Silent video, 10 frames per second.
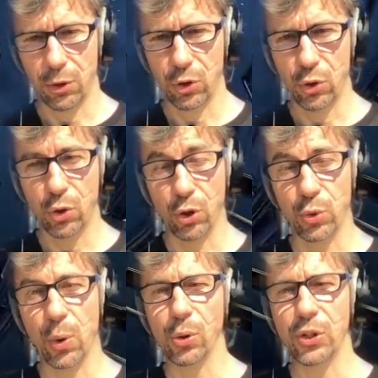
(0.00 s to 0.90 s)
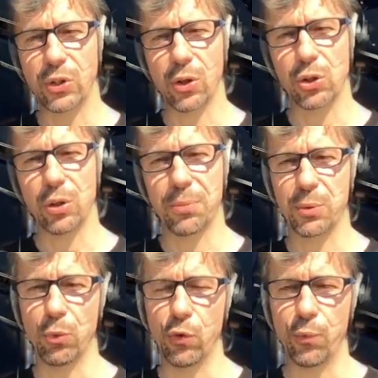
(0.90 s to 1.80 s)
controls your ship's
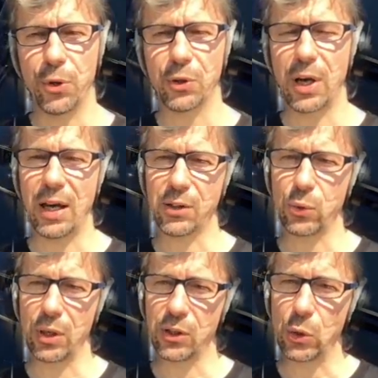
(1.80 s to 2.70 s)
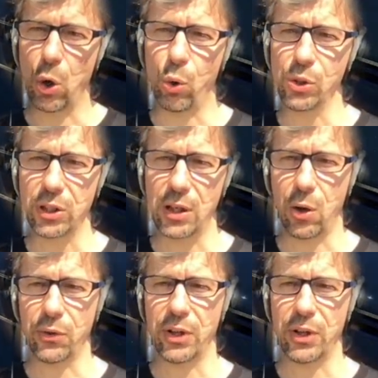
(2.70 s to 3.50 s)
movement as soon as you hold down the